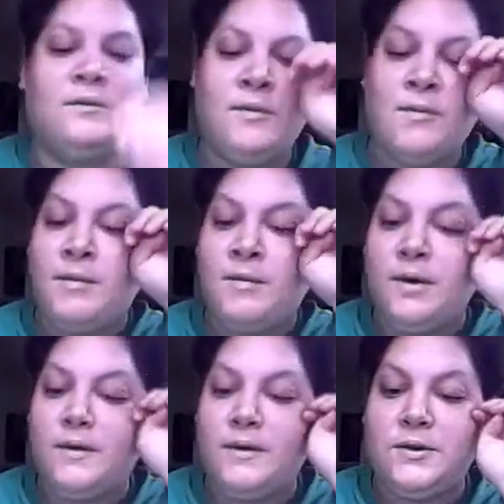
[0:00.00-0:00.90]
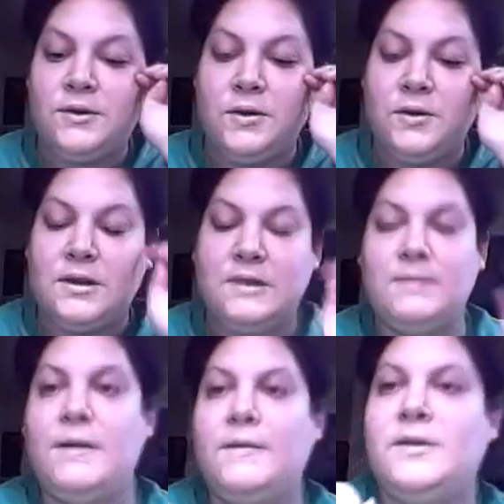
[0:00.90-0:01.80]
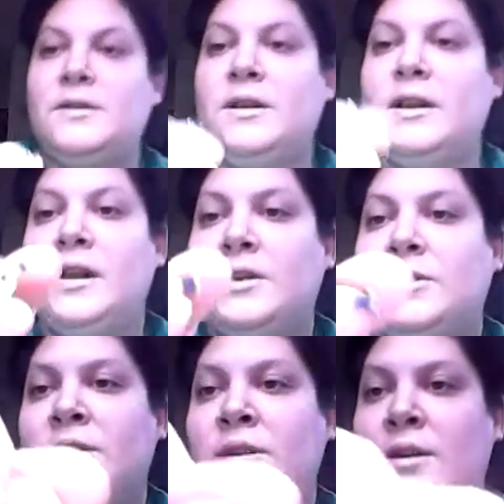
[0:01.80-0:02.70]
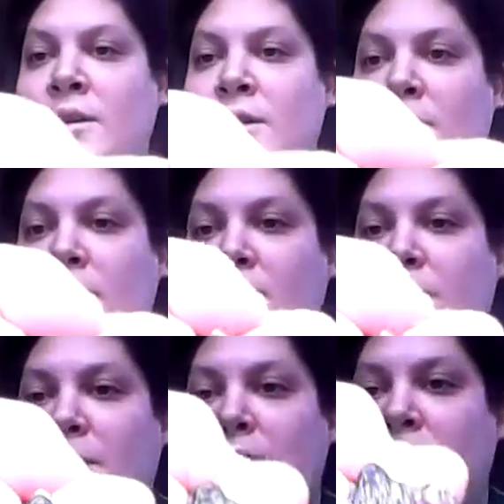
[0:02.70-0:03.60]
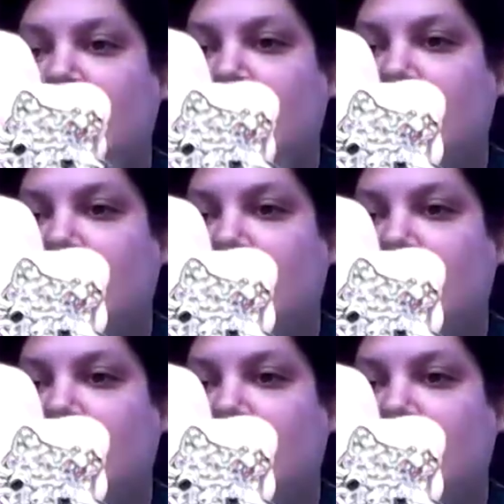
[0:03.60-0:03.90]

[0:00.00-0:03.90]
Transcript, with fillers: showed this in my first collection, but this little